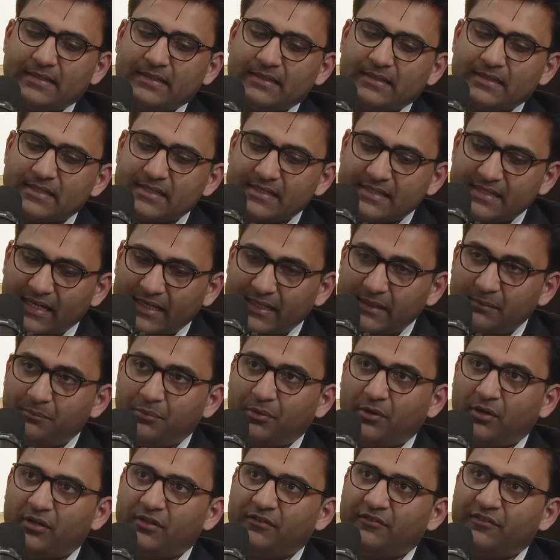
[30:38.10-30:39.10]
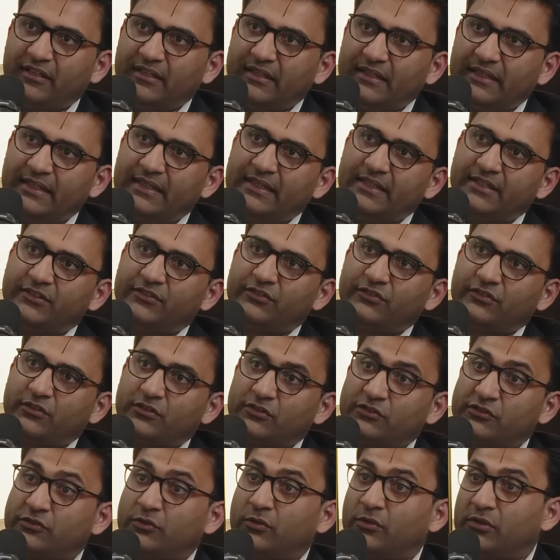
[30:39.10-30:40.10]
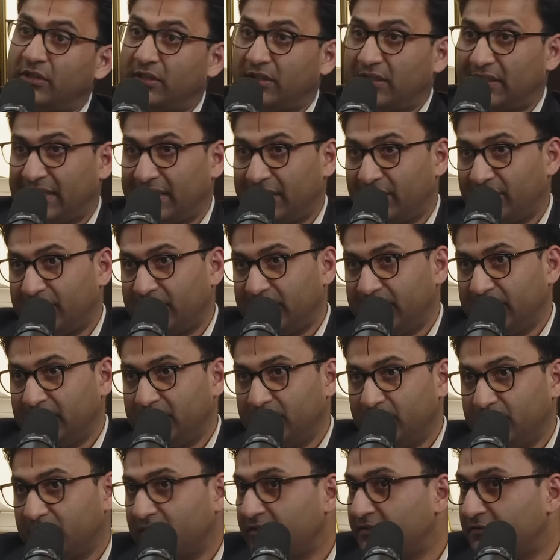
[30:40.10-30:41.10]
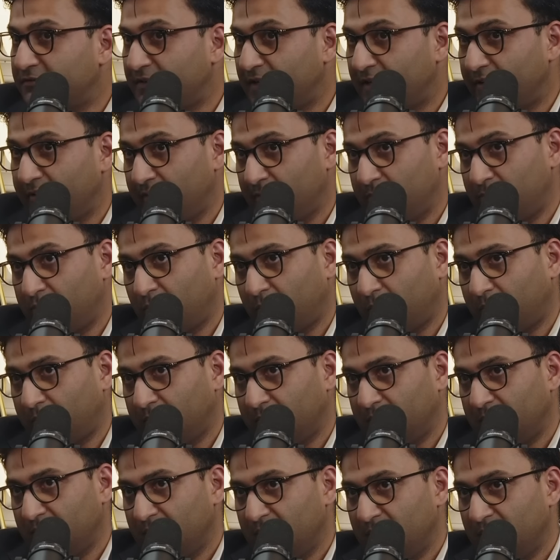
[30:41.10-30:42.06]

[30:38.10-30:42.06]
The second part of it is custodial accounting, which is very important.